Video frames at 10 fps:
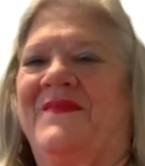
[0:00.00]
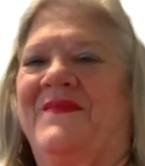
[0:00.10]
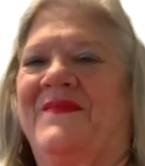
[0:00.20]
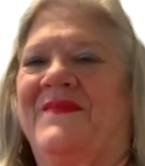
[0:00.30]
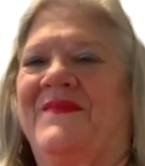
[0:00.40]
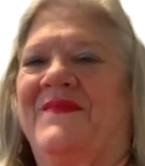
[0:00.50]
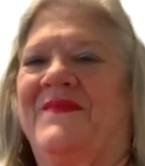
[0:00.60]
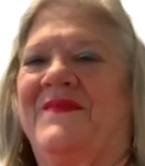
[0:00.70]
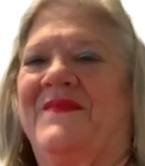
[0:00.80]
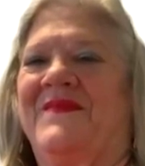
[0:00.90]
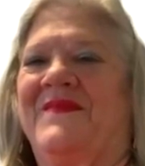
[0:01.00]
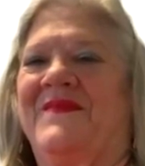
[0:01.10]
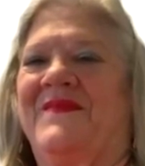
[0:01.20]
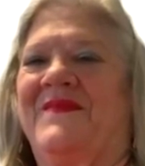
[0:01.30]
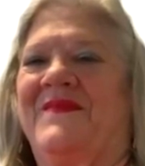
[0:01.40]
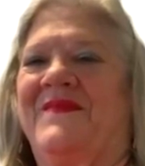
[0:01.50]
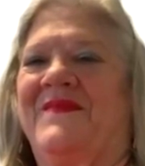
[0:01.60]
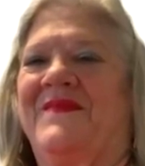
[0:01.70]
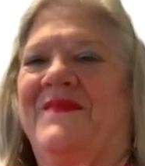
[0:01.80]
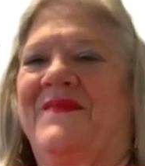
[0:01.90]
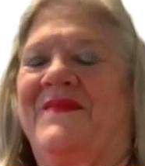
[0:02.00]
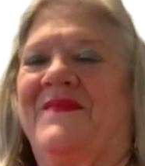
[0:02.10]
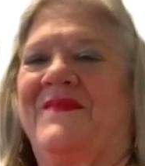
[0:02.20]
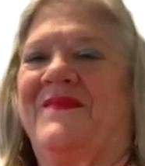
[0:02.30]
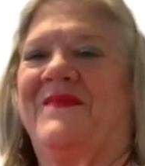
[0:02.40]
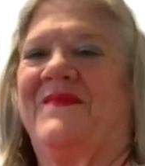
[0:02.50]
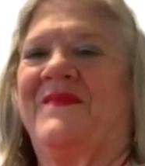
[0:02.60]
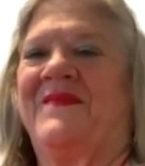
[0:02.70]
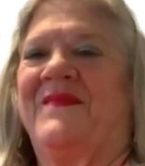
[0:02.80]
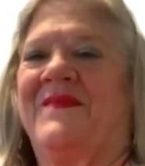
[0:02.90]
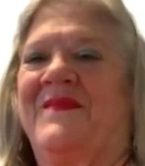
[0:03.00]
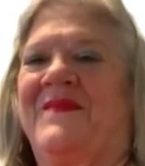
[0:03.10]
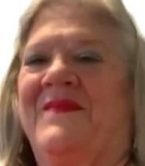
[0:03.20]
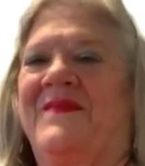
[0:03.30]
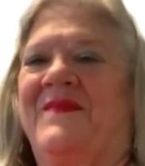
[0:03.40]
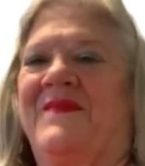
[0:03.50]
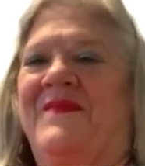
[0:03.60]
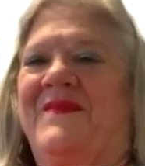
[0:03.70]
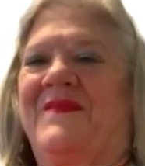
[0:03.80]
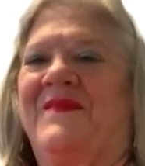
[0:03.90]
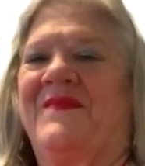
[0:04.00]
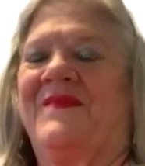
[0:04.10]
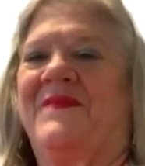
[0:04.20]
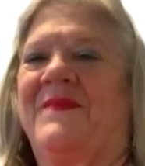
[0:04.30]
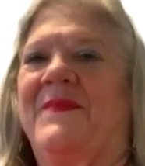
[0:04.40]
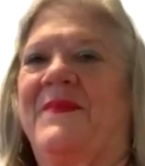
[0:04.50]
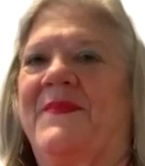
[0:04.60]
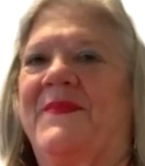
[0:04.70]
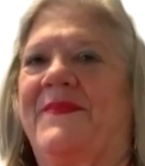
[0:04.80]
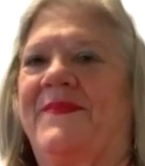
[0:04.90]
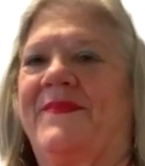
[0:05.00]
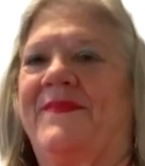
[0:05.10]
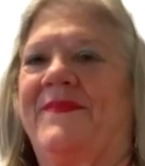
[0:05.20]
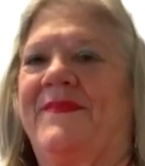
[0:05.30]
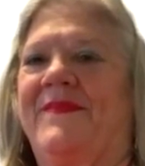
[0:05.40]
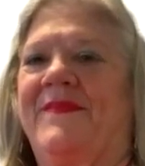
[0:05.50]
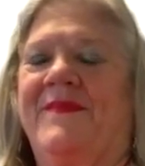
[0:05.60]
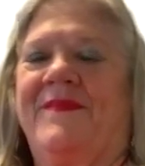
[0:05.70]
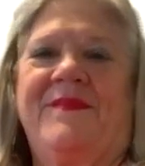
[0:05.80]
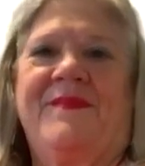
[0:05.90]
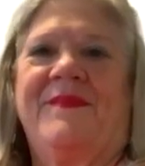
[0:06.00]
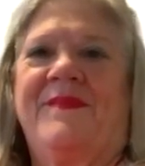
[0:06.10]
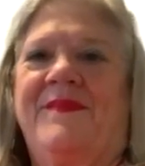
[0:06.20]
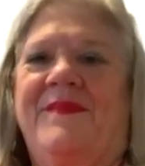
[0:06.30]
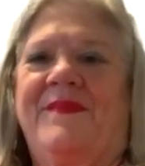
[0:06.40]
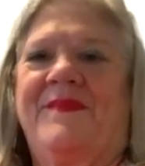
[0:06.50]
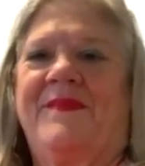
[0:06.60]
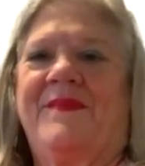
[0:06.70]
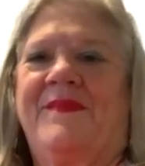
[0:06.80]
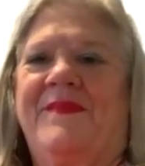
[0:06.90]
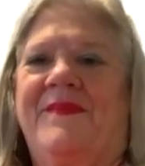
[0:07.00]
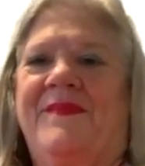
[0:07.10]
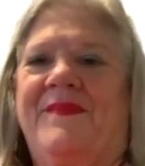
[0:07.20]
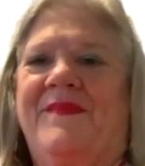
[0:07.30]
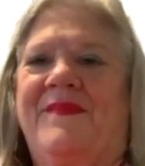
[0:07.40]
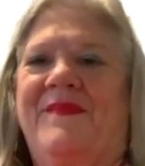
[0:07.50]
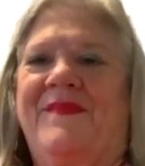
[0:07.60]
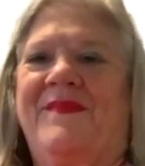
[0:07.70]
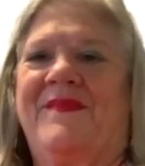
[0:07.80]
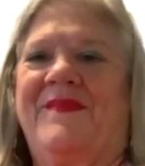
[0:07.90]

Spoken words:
[no speech]